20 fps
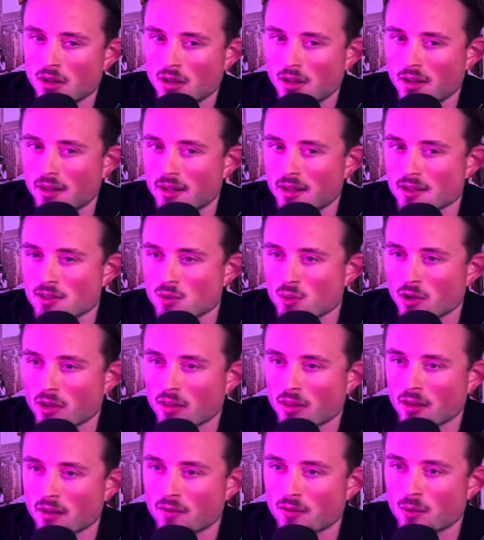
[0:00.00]
And that's why I
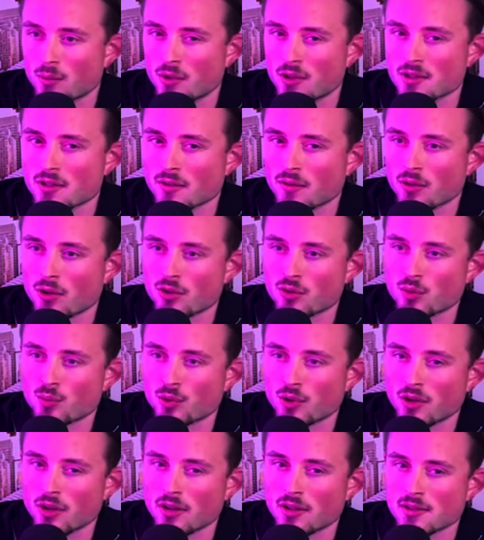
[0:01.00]
think for most of the
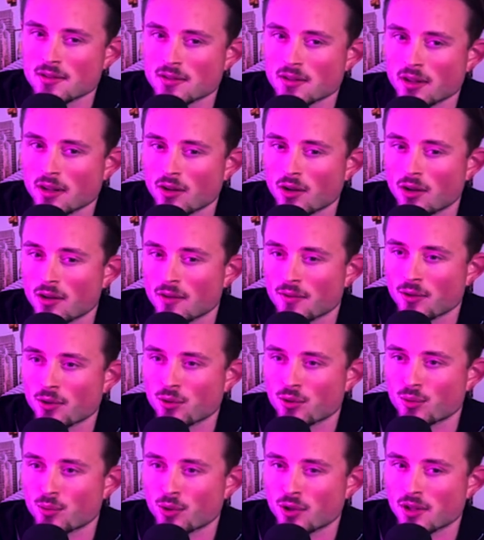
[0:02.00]
entrepreneurs, and all of the
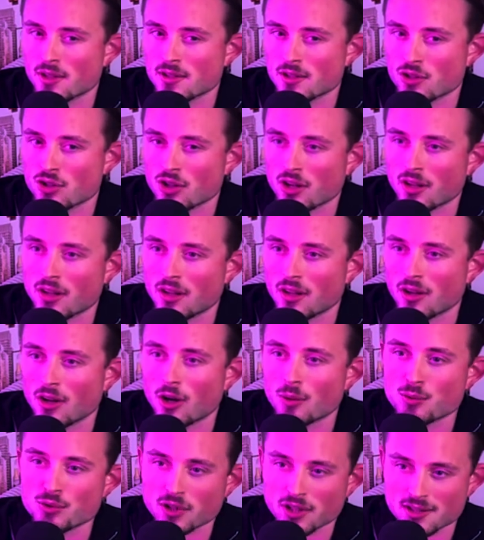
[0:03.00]
entrepreneurs are shiny
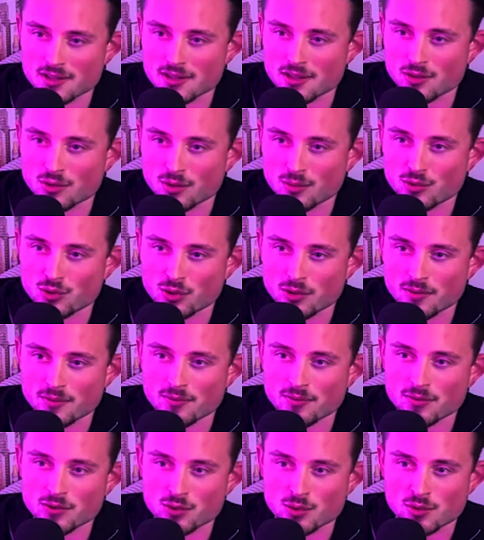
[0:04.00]
object syndrome
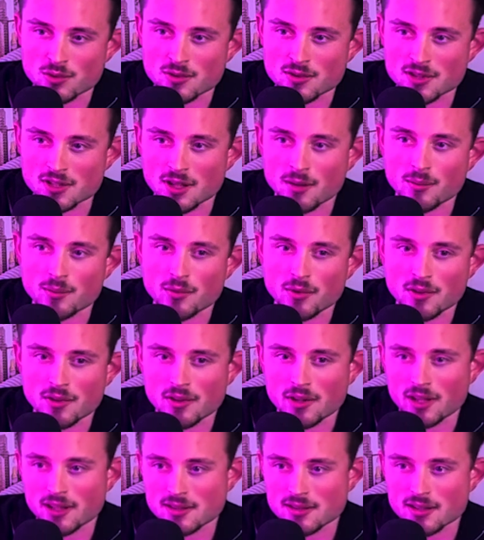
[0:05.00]
driven to some
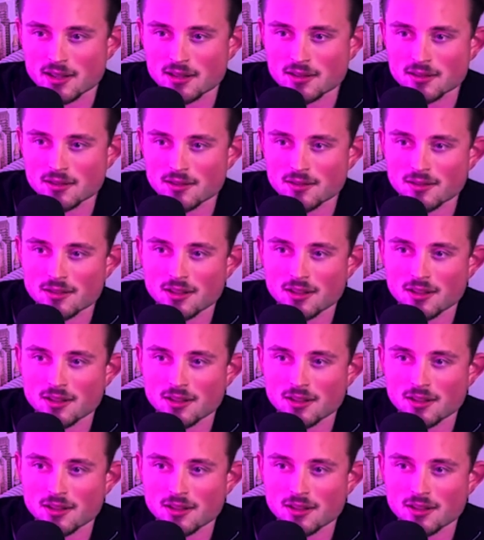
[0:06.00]
extent,